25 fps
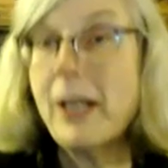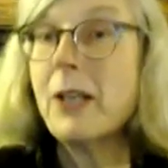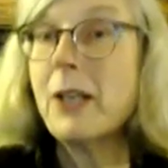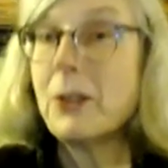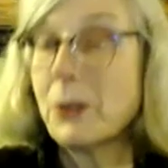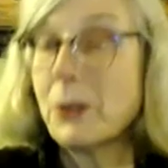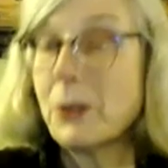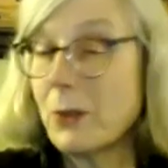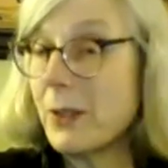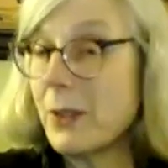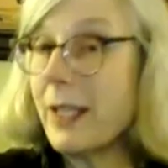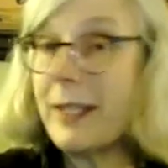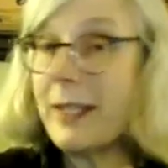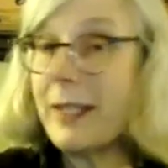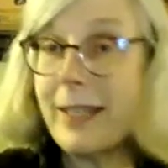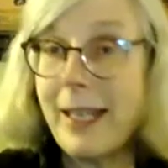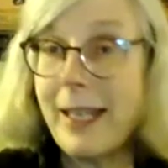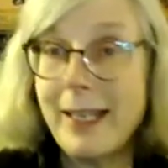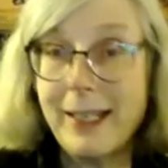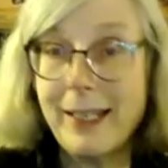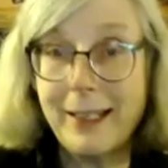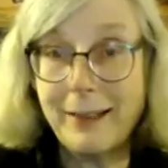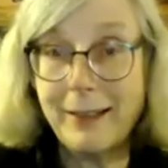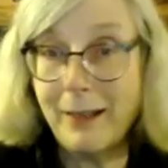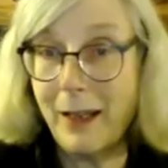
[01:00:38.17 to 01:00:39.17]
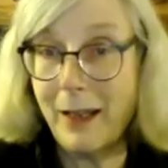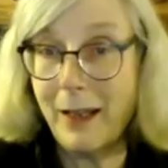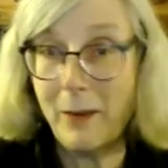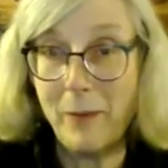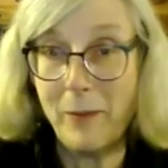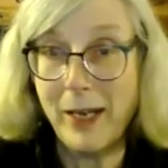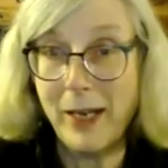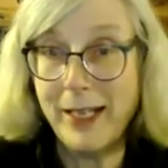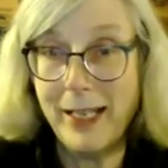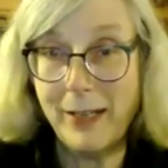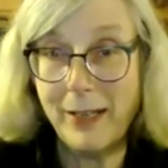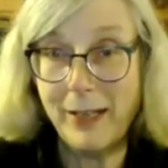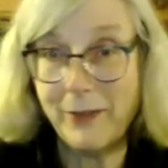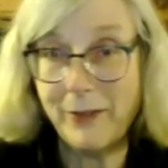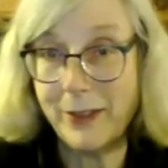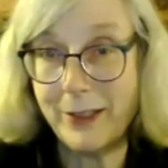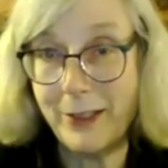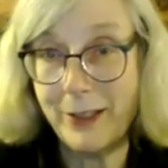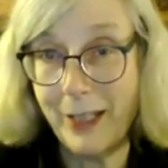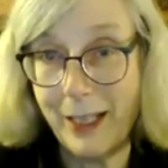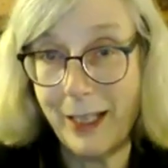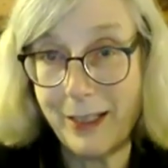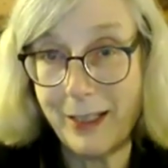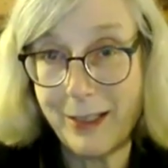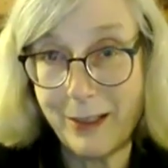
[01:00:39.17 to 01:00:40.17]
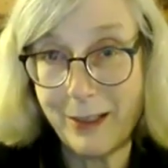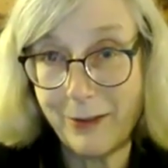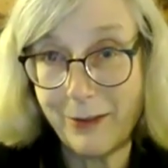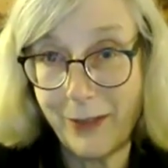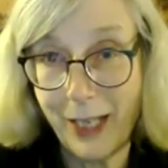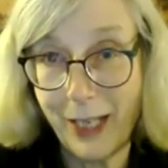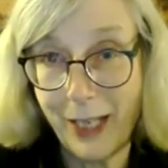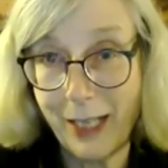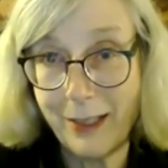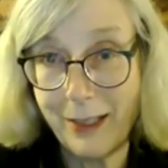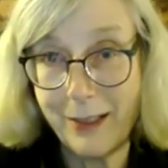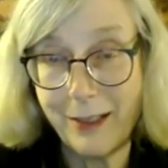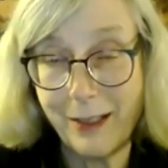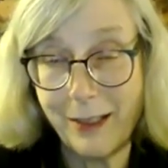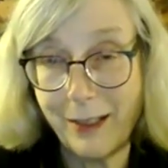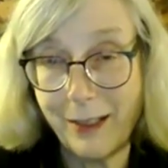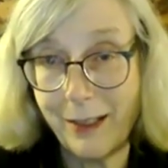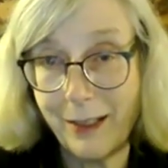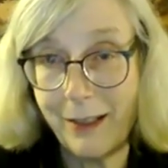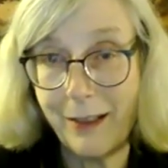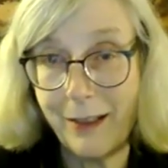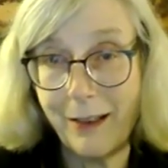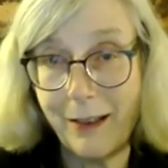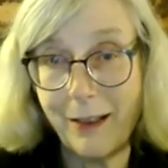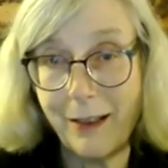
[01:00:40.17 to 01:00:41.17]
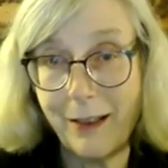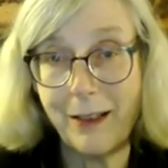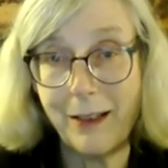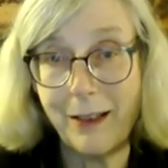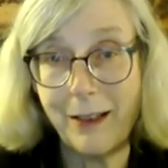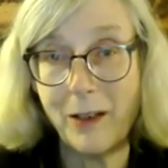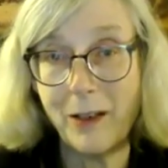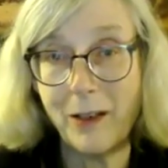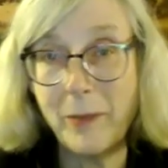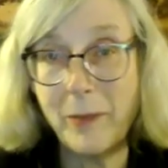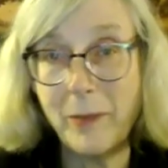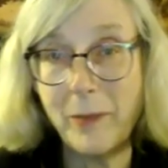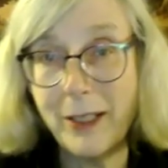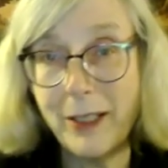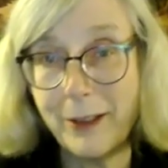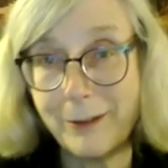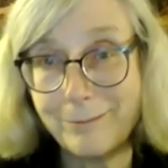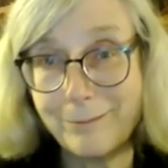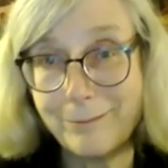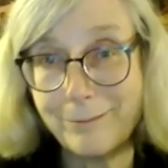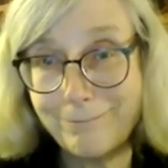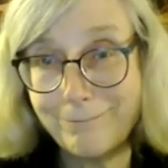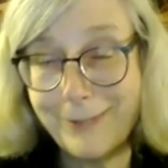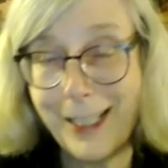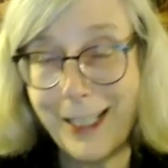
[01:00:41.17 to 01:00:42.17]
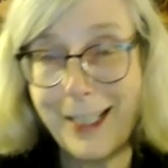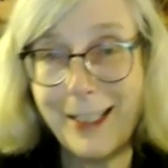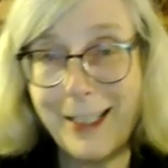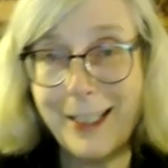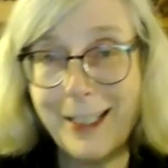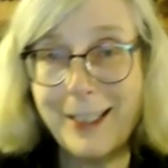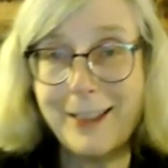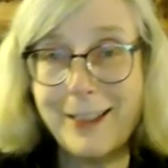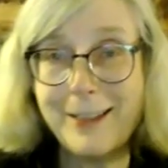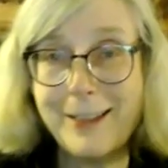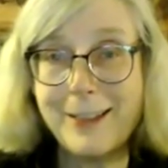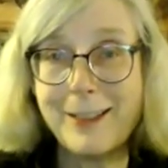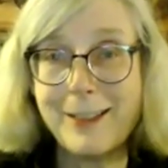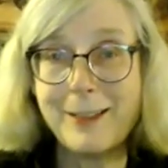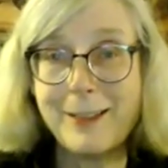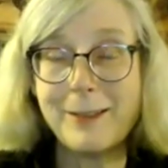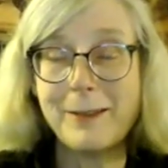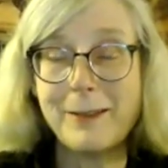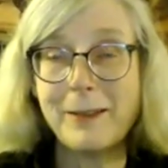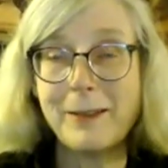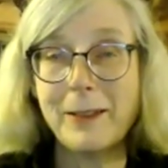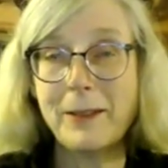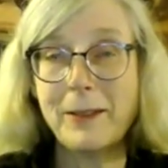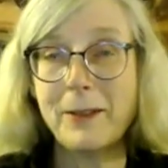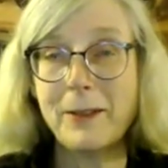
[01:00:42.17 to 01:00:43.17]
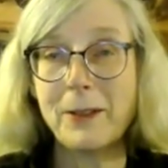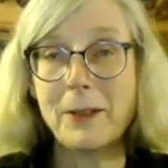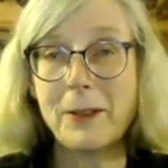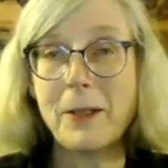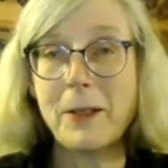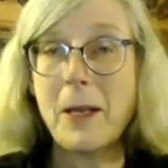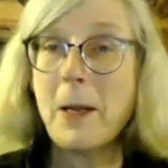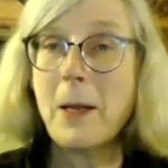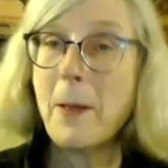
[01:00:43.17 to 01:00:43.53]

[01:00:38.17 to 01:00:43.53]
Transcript: so that they uh, might have a chance of catching uh, a meal that is either